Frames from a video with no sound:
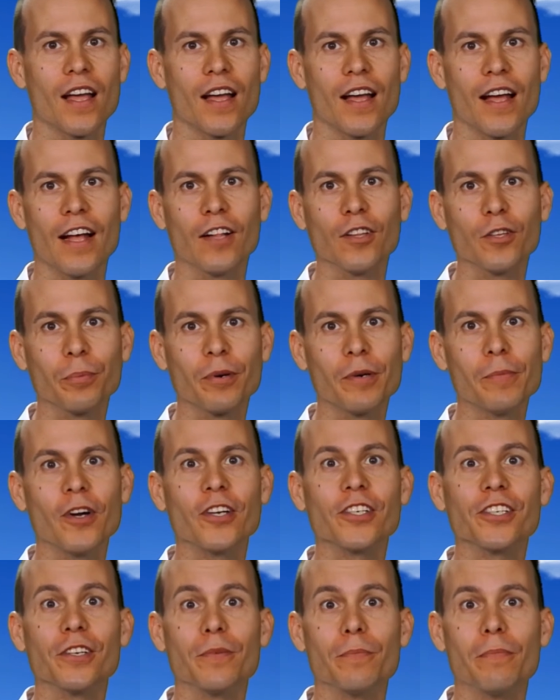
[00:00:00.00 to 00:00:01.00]
Health
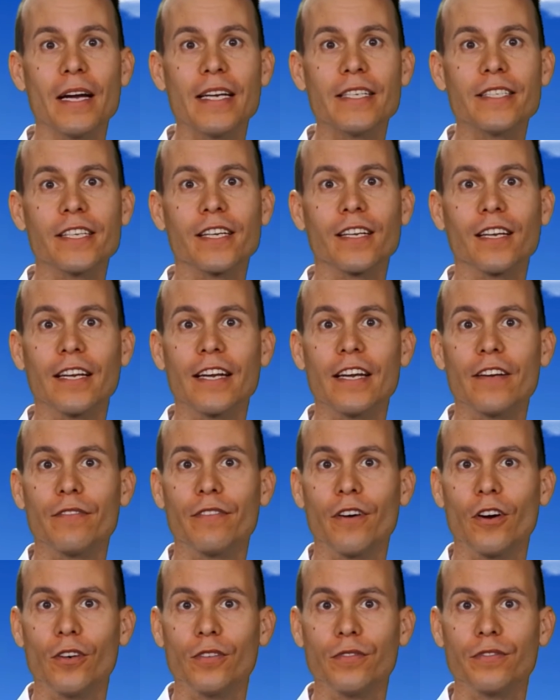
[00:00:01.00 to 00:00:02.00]
promotion basically
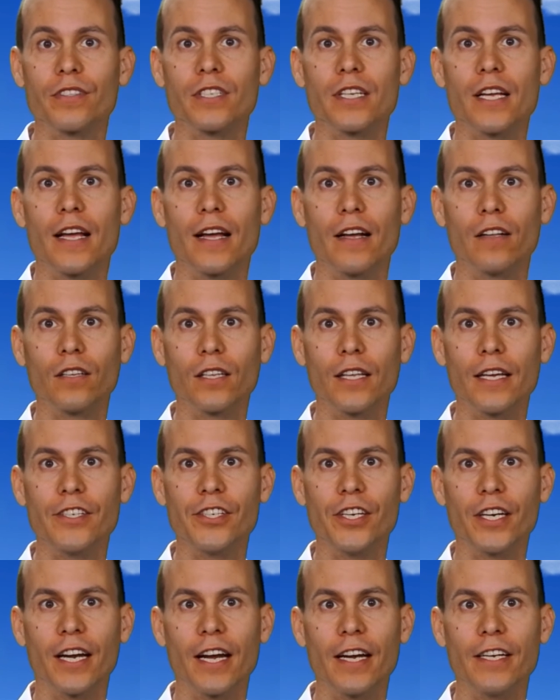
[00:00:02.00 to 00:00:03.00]
involves health
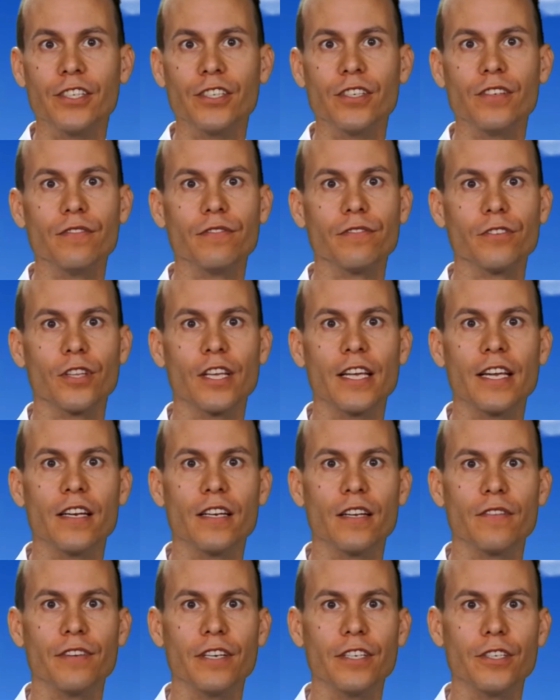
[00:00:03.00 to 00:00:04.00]
education for the
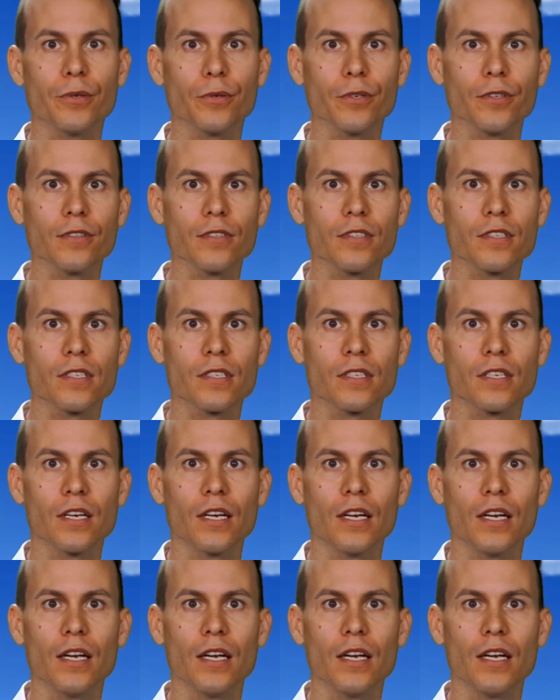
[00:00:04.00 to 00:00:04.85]
individuals,